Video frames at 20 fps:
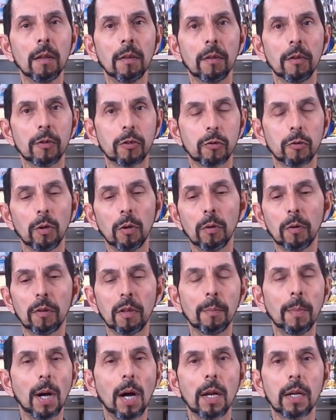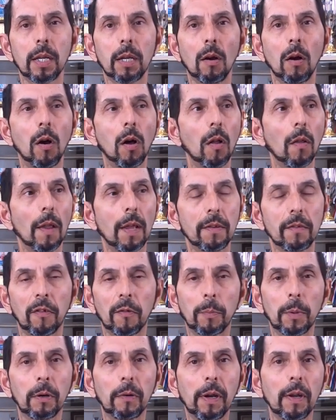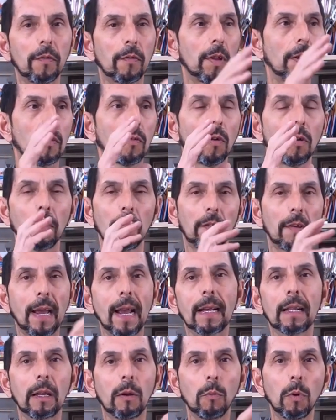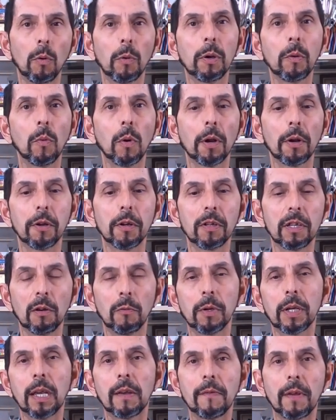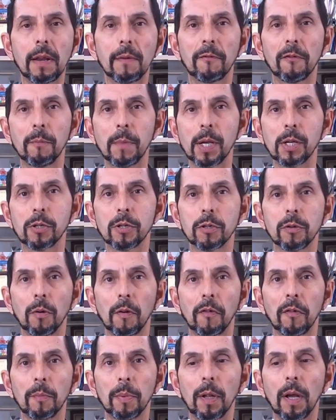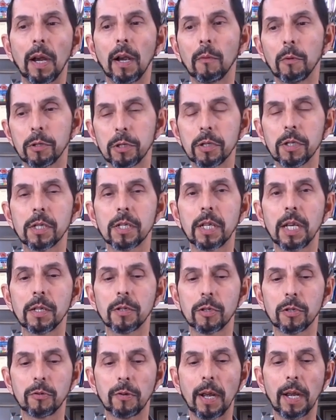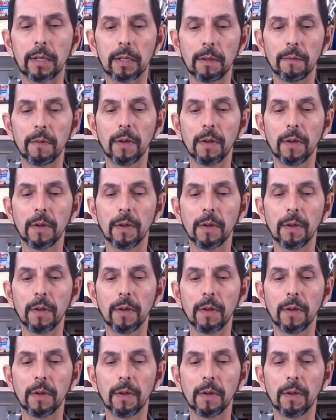the stroke, the body, all, and the spring rates, that's all exactly what we want to do. Then we give that information to our supplier, which in this case is Tractive.